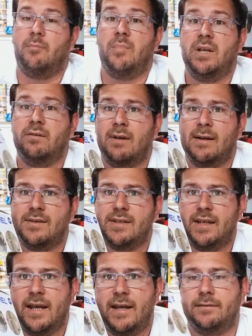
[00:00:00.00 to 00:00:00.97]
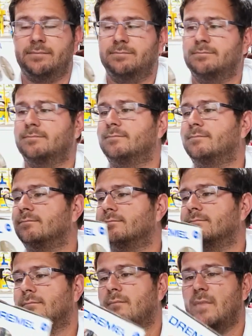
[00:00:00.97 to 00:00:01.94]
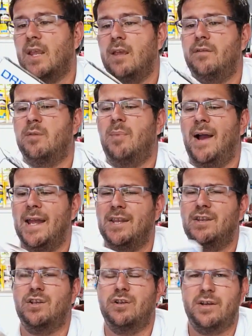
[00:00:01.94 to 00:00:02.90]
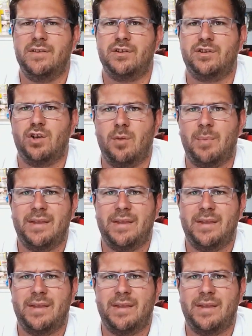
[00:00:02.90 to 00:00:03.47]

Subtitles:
mini router kit. If you buy it new in the shop,